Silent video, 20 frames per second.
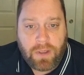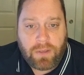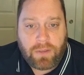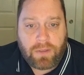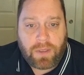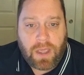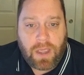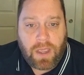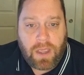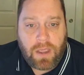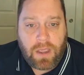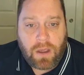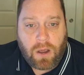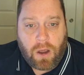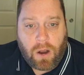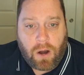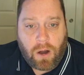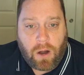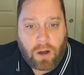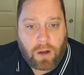They
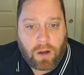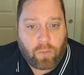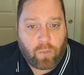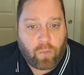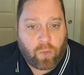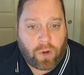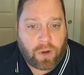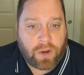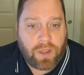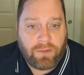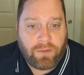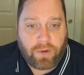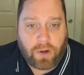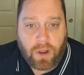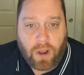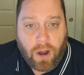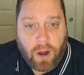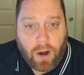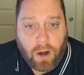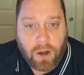are working
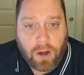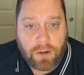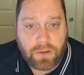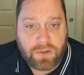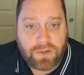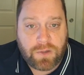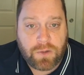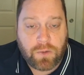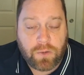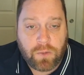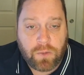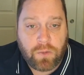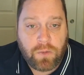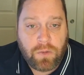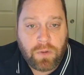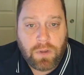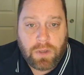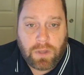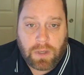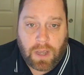very hard to
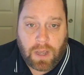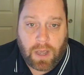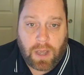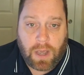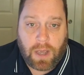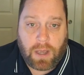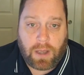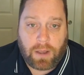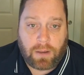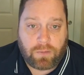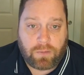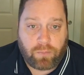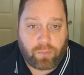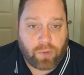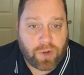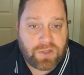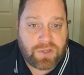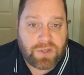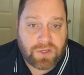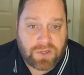
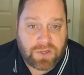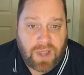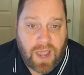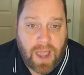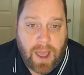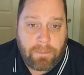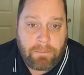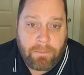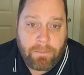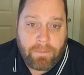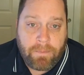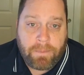bridge this gap.